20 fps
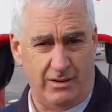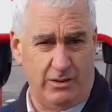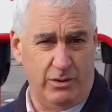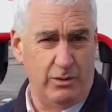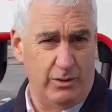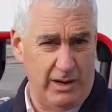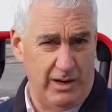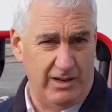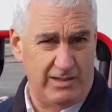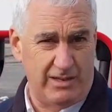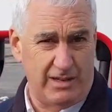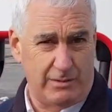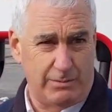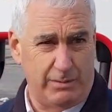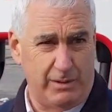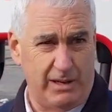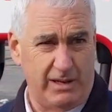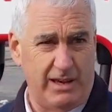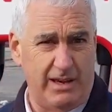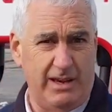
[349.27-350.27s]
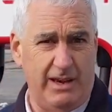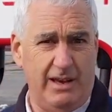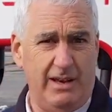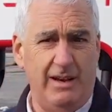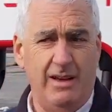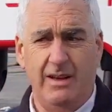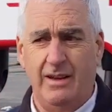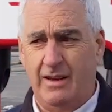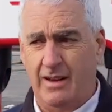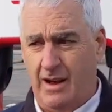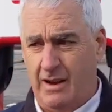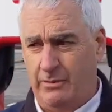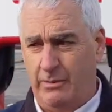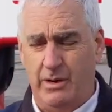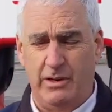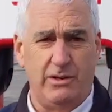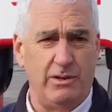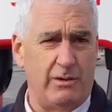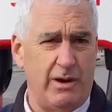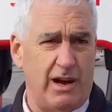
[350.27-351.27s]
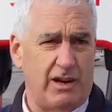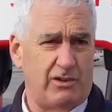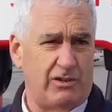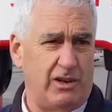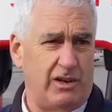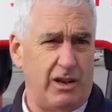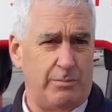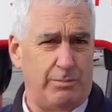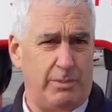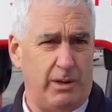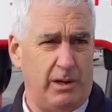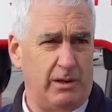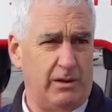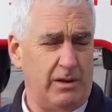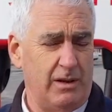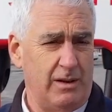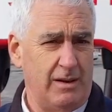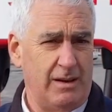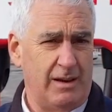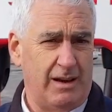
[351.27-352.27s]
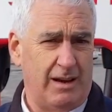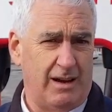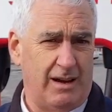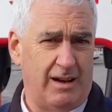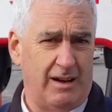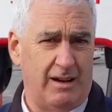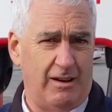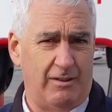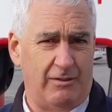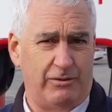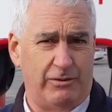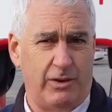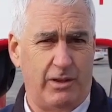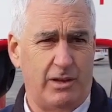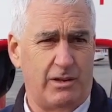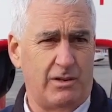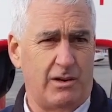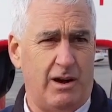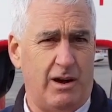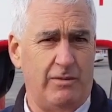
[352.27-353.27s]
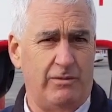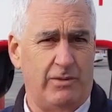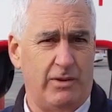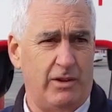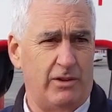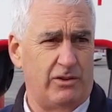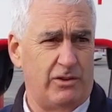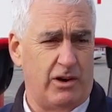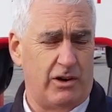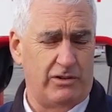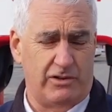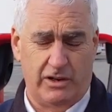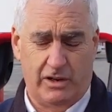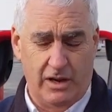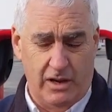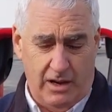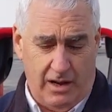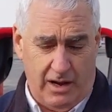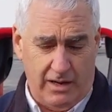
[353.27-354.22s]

who it is that's plugging in, and we do actually get billed for the time for the charging.